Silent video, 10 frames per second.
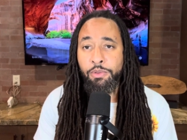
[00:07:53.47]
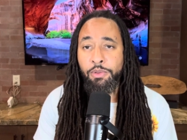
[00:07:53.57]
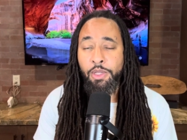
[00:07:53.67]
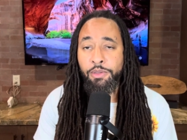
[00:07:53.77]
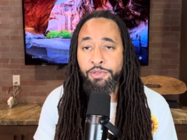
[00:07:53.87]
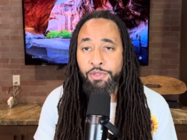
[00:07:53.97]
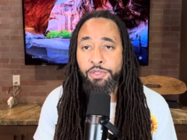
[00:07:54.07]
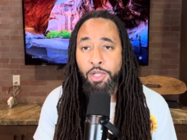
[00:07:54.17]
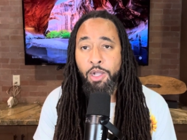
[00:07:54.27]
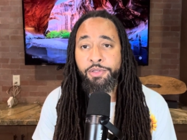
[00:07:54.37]
did you
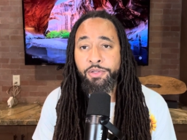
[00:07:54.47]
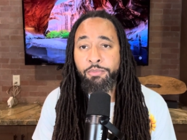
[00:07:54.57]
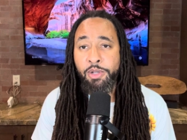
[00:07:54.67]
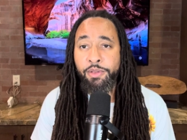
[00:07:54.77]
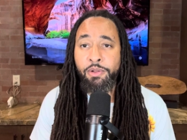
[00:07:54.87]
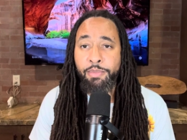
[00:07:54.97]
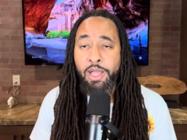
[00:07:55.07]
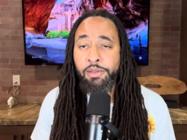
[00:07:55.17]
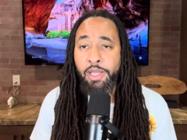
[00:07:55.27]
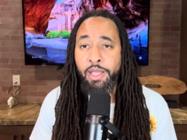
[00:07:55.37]
talk to your mother
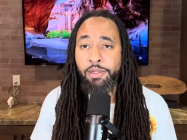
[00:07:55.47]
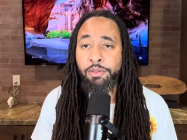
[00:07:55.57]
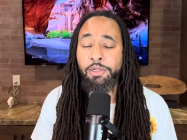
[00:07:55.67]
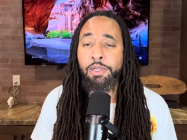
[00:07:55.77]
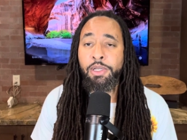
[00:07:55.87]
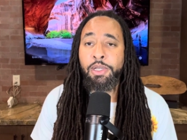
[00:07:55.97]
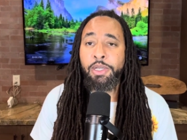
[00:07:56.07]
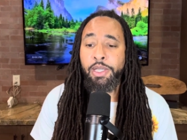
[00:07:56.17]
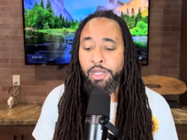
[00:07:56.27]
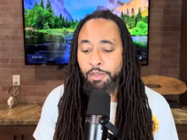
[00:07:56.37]
about that?
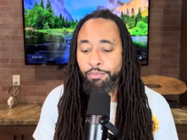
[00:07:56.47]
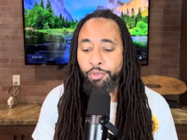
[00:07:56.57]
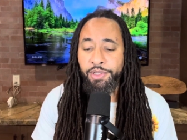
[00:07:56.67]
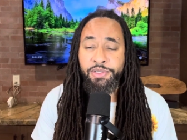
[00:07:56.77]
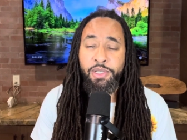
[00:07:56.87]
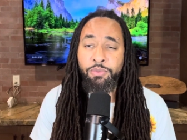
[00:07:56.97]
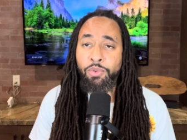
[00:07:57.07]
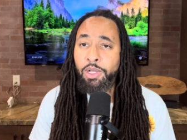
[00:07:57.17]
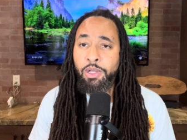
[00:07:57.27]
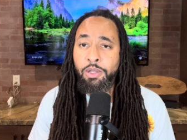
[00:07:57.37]
And the boy said,
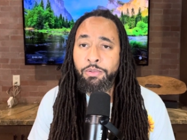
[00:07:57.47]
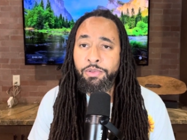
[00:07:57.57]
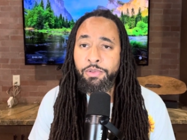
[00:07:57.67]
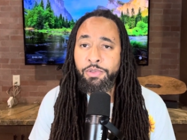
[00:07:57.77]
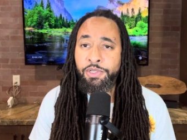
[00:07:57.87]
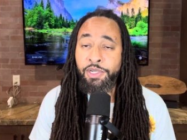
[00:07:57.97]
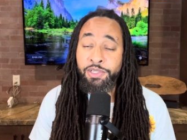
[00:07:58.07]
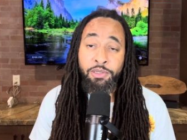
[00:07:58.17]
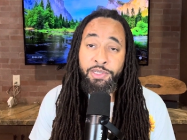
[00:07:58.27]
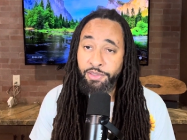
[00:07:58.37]
Well, she
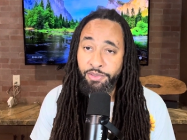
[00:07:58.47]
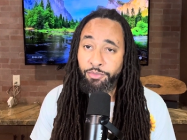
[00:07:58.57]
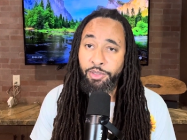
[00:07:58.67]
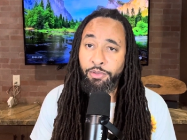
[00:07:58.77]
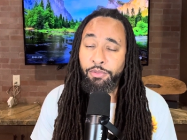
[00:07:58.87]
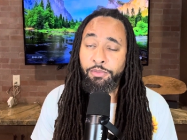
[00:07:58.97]
doesn't listen to me.